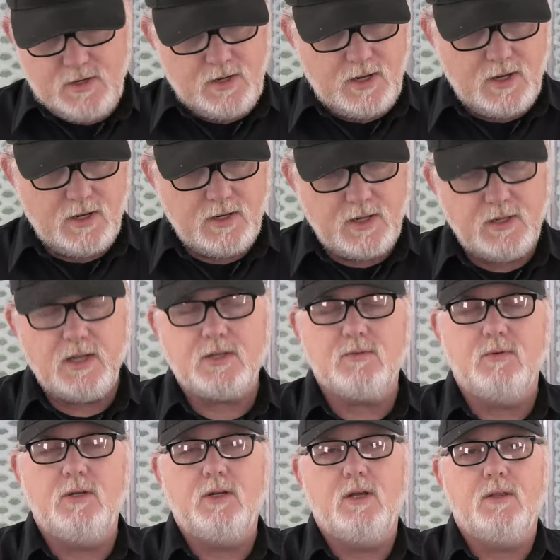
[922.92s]
and that, uh, that's
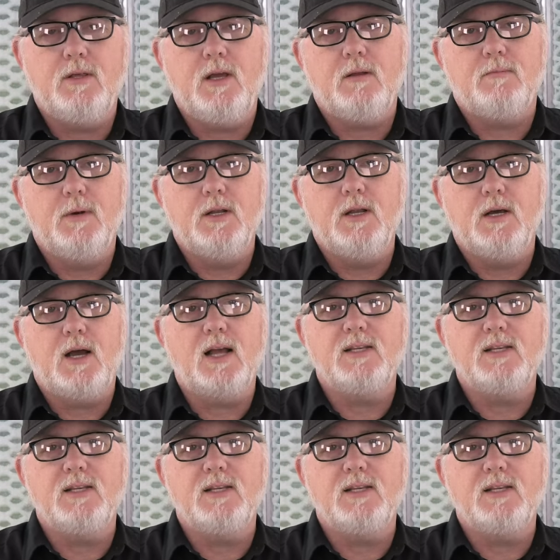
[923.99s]
a really good thing. But uh,